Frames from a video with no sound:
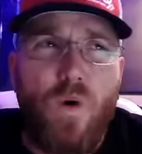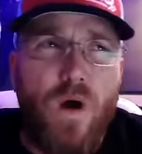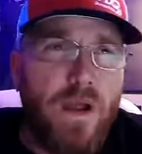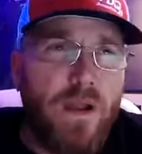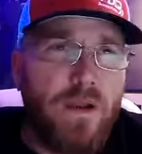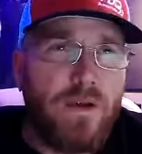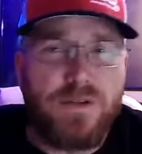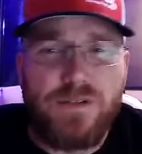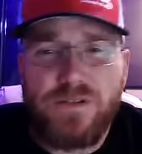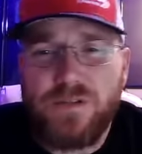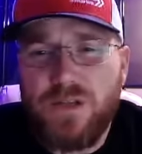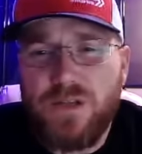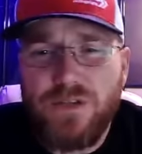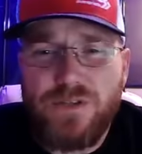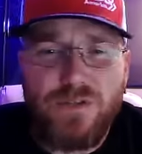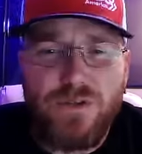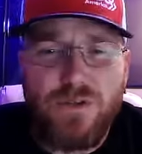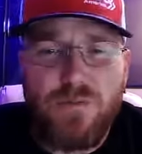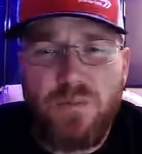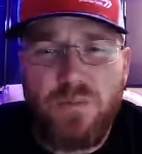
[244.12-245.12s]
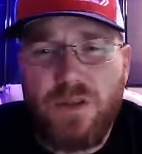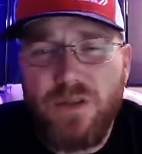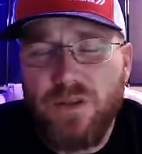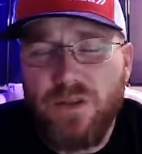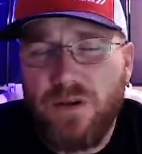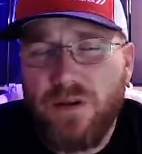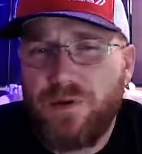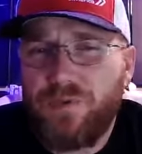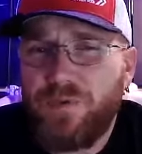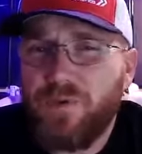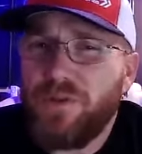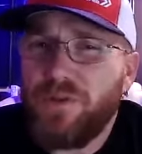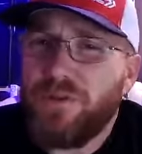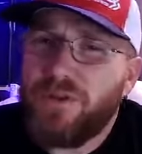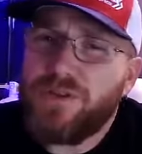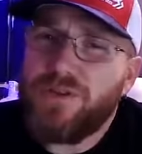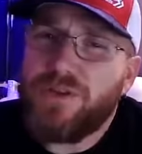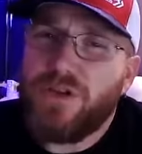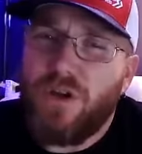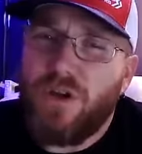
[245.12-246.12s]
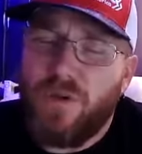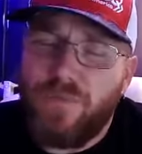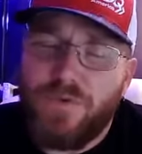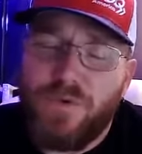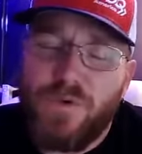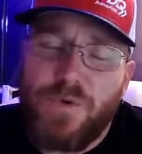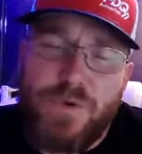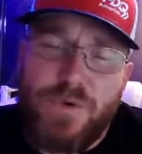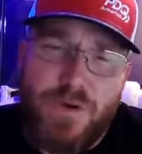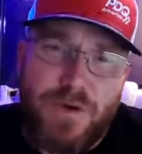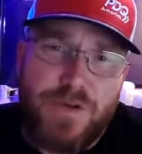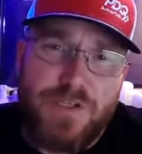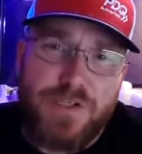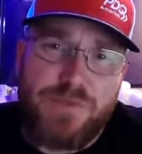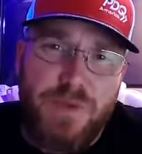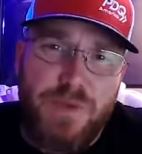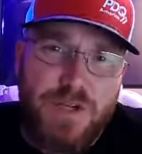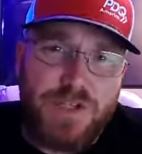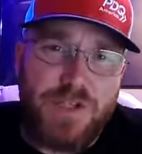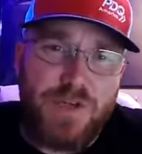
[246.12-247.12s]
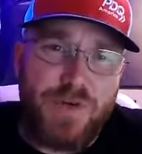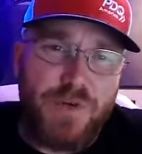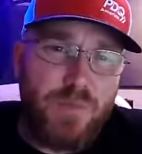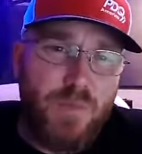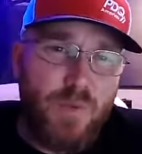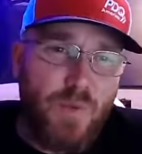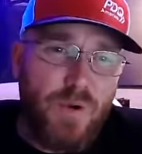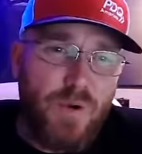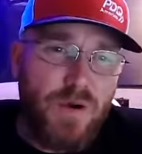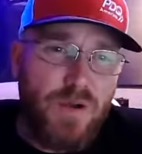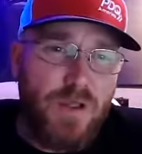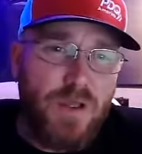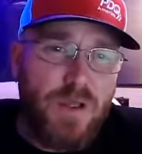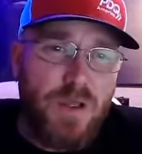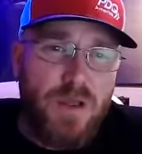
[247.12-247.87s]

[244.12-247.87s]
wires that shouldn't be there. And really, this should come through in your inspection report.